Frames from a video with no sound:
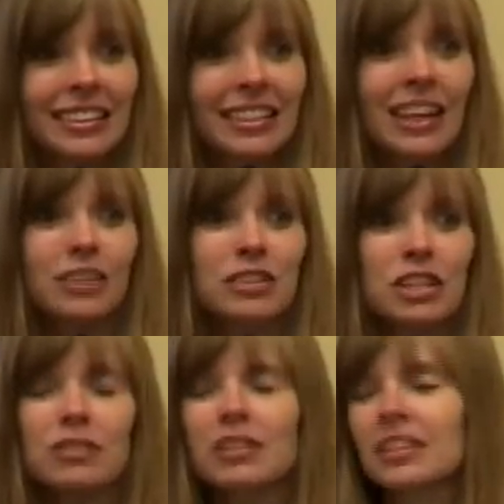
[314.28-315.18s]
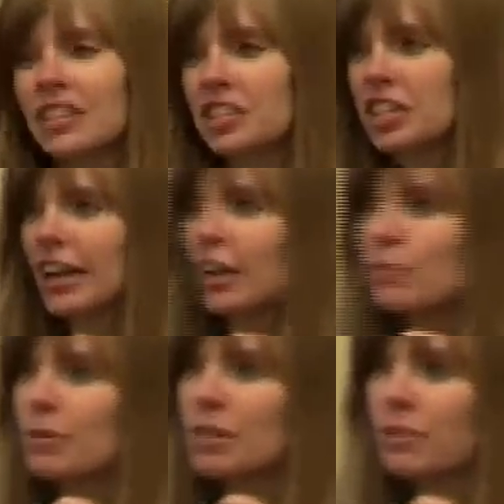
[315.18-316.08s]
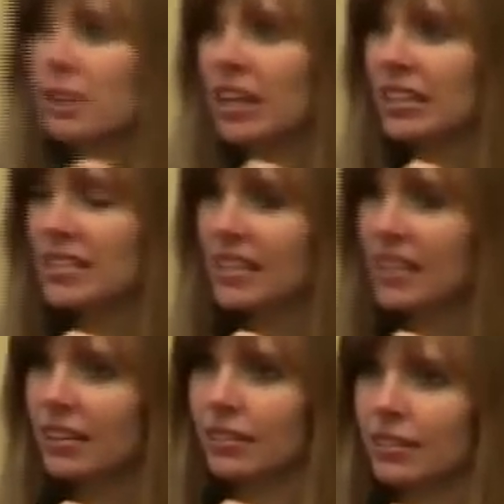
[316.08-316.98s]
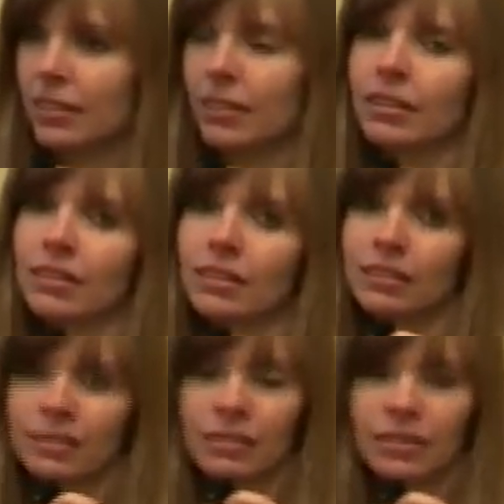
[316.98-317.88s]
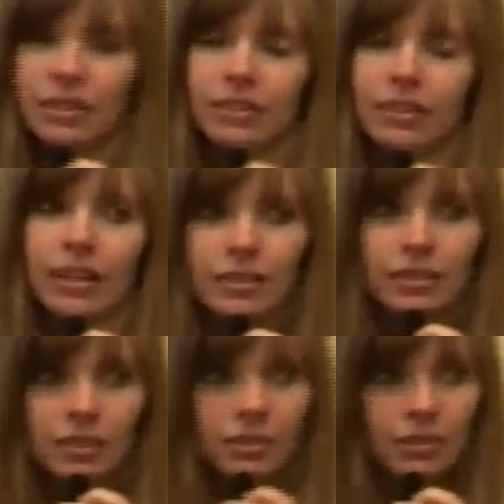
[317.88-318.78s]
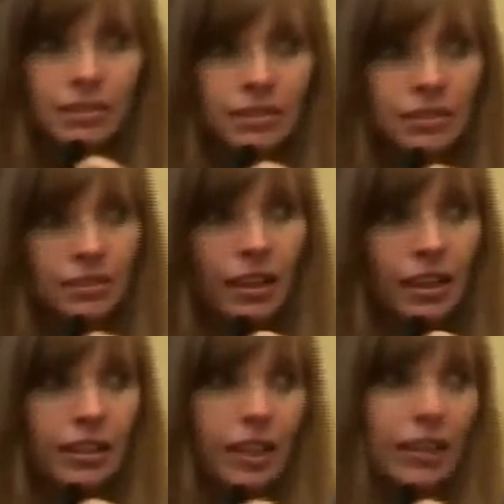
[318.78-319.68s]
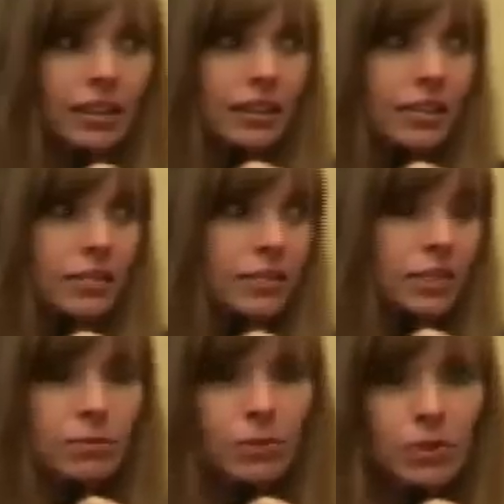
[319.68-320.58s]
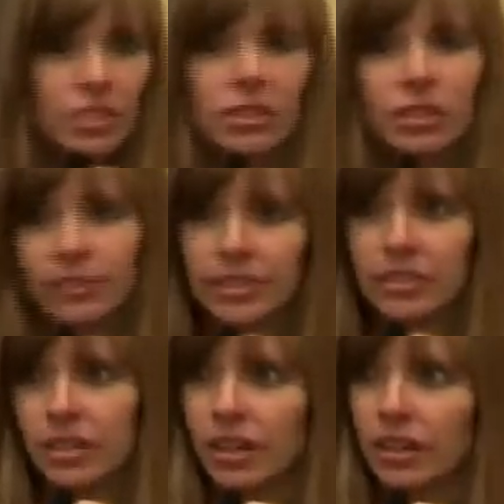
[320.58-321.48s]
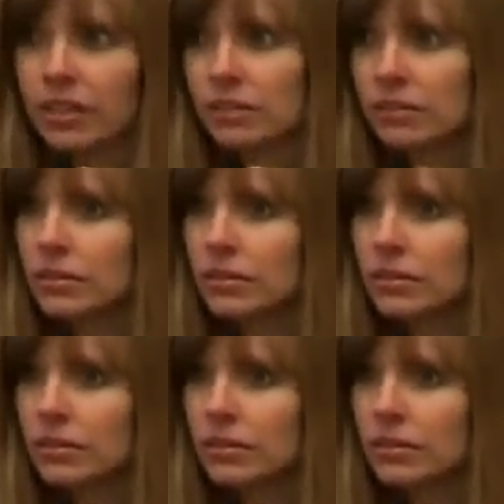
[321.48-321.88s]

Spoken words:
Now, do you think that she got up in the morning and said, oh, great, I gotta go do more service today?